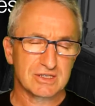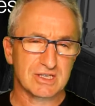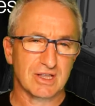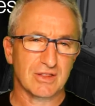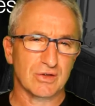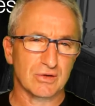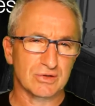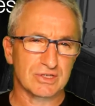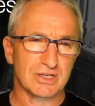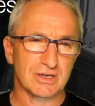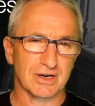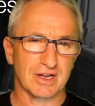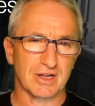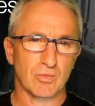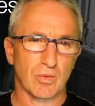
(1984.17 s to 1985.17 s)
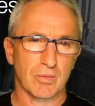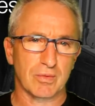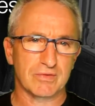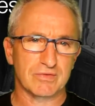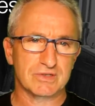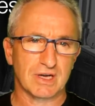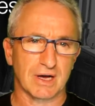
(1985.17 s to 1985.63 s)
the utility in what
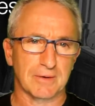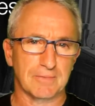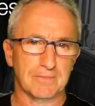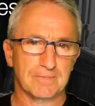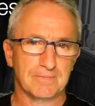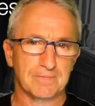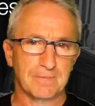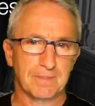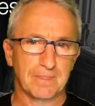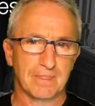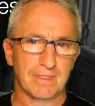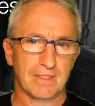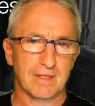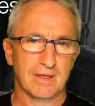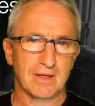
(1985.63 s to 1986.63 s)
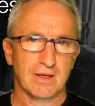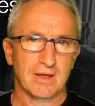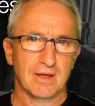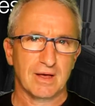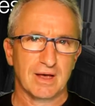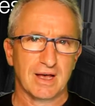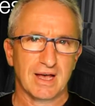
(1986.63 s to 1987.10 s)
we've done?
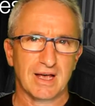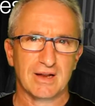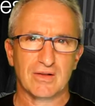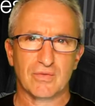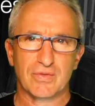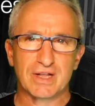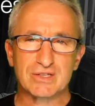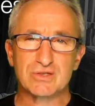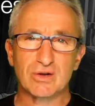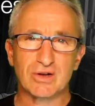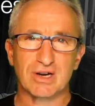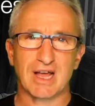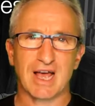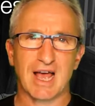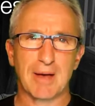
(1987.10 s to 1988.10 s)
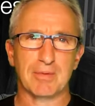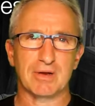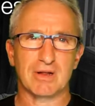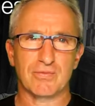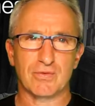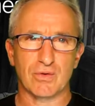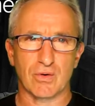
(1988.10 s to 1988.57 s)
And that's not going to happen
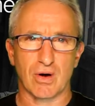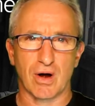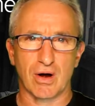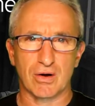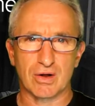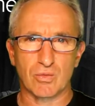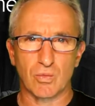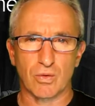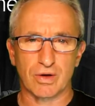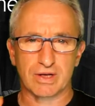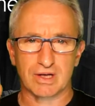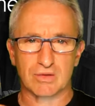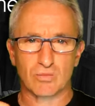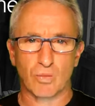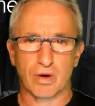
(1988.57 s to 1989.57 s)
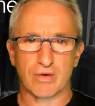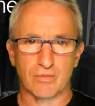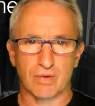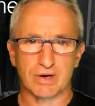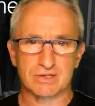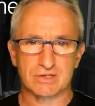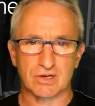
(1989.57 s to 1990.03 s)
if you're only working in one
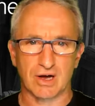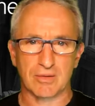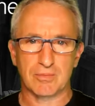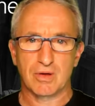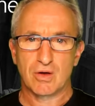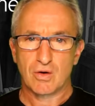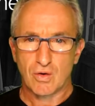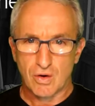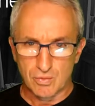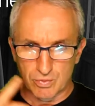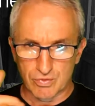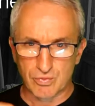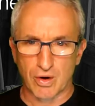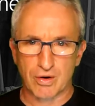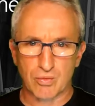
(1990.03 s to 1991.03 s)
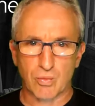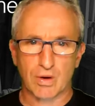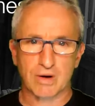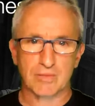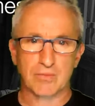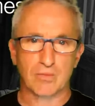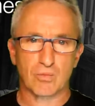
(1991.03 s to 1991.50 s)
runtime with only
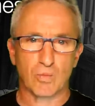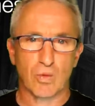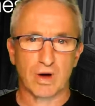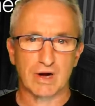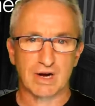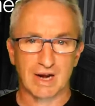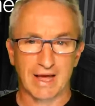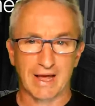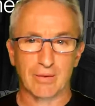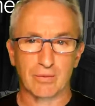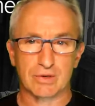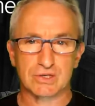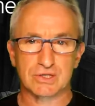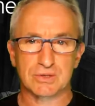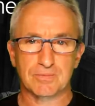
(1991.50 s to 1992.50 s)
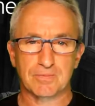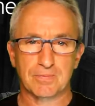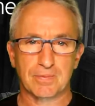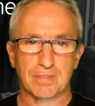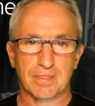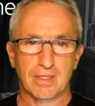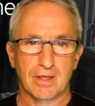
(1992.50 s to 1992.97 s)
one language.
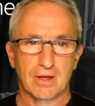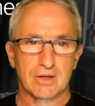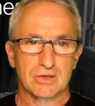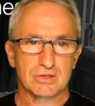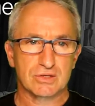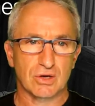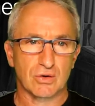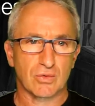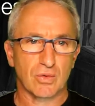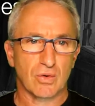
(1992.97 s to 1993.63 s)
So